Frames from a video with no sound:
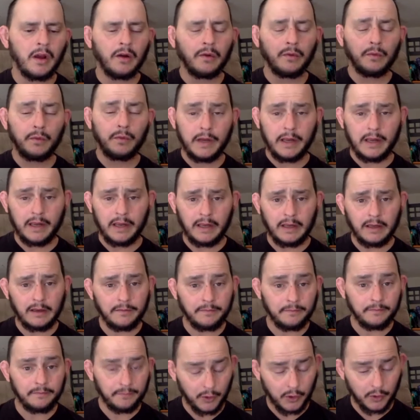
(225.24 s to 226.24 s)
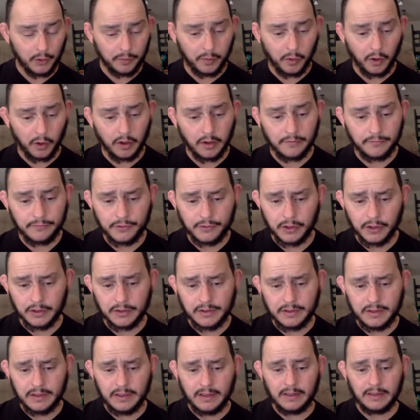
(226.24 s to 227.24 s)
We, your Board of
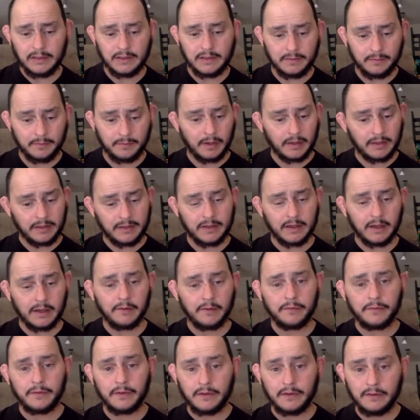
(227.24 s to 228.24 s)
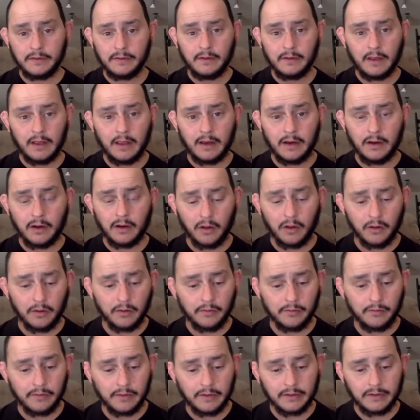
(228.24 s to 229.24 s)
Trustees, myself and
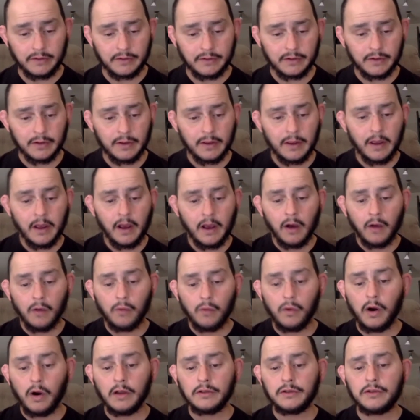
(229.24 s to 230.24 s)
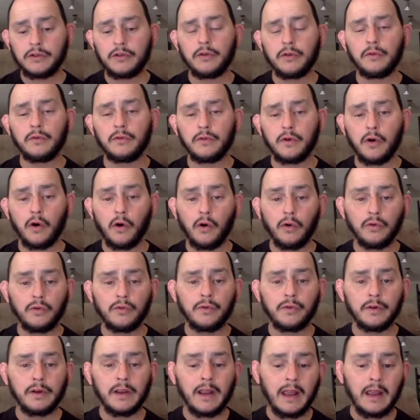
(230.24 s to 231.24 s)
all of us, want to
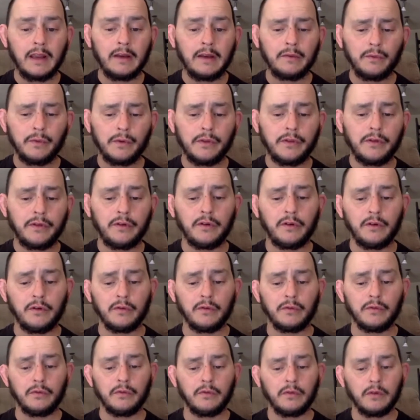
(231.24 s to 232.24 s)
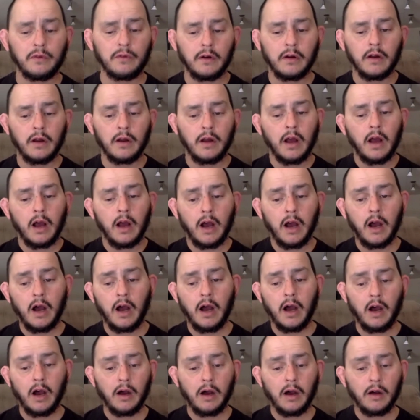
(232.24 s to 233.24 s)
co-create with you
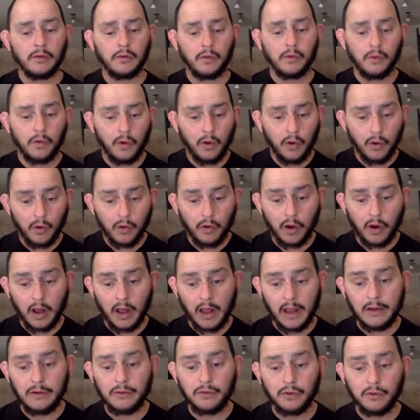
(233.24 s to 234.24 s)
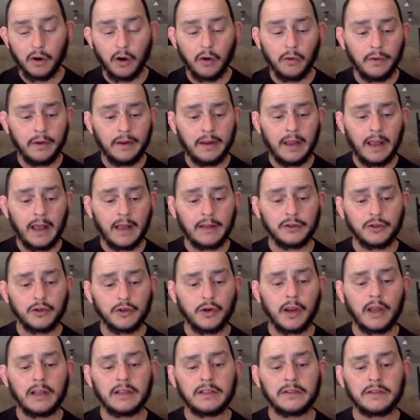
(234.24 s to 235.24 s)
a growing and
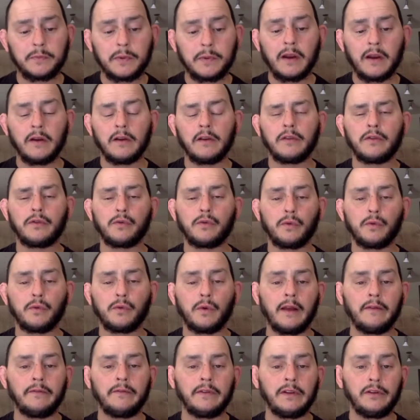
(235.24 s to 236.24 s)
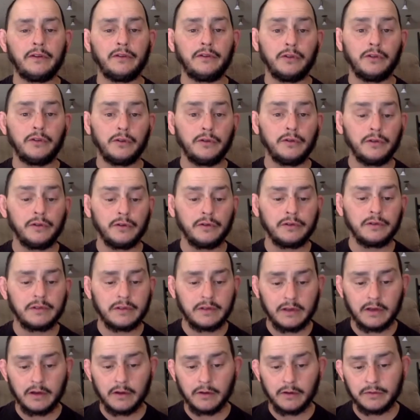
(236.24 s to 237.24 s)
transparent, thriving
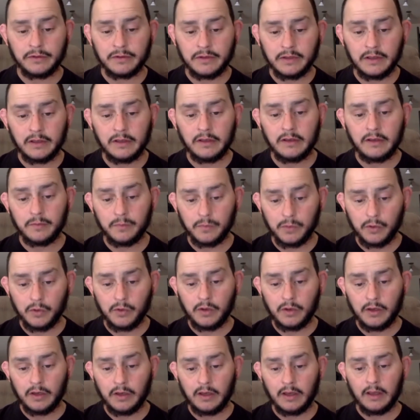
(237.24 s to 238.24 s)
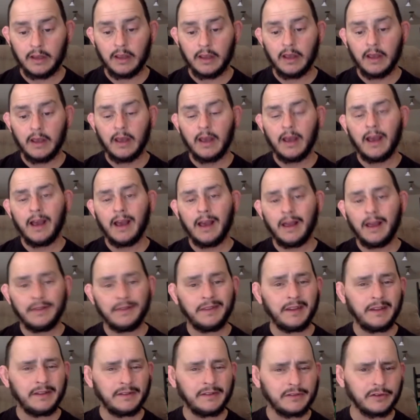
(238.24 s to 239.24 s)
UUCOC community. And
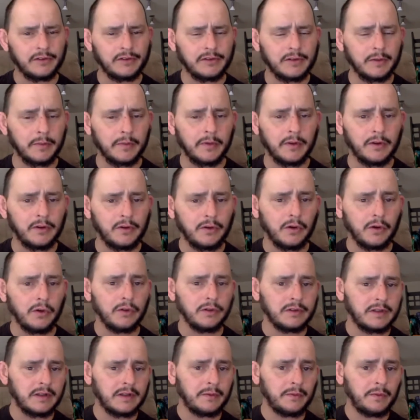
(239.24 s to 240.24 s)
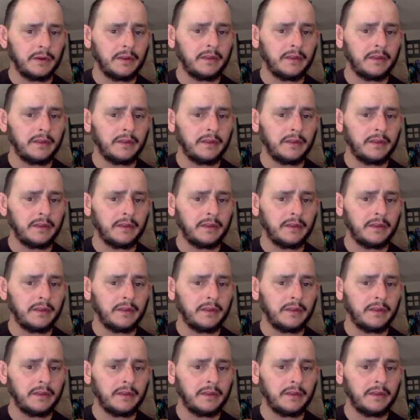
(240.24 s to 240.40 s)
these are some of the goals that we